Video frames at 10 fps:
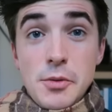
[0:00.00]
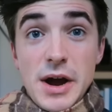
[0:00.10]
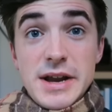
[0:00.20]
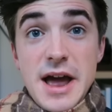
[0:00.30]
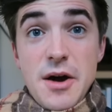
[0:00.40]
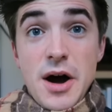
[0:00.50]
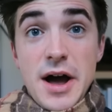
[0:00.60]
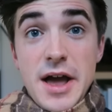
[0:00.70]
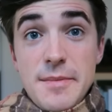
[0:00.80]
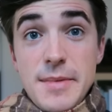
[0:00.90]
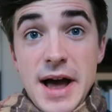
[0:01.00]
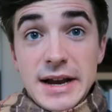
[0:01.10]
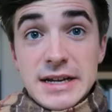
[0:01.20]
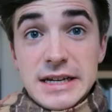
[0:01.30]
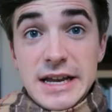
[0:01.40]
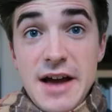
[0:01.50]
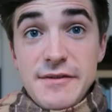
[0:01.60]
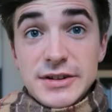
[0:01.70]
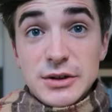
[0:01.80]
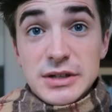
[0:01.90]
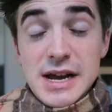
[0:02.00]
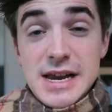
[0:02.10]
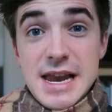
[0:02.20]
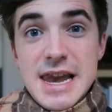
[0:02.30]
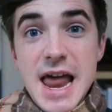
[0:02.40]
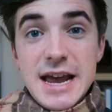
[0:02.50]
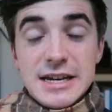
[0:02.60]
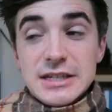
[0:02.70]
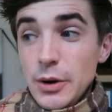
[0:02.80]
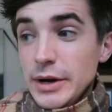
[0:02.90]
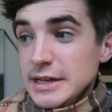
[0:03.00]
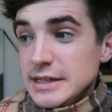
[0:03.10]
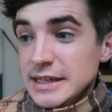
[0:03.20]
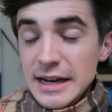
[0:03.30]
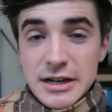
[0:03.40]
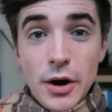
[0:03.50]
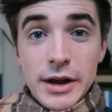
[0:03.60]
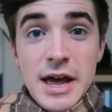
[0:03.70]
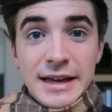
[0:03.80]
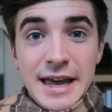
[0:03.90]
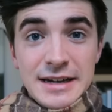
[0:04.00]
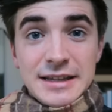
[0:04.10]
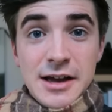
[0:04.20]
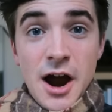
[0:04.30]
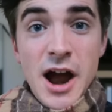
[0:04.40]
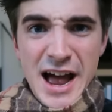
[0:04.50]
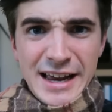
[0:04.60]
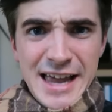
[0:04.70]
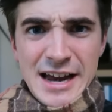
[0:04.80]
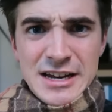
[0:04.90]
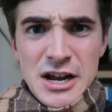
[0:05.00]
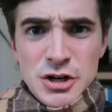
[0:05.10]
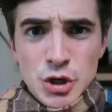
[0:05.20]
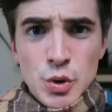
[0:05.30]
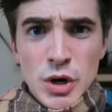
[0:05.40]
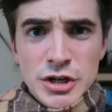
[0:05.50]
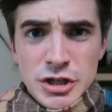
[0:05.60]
But right now, I am actually ever so slightly late, so I need to get going, get into the car, and get to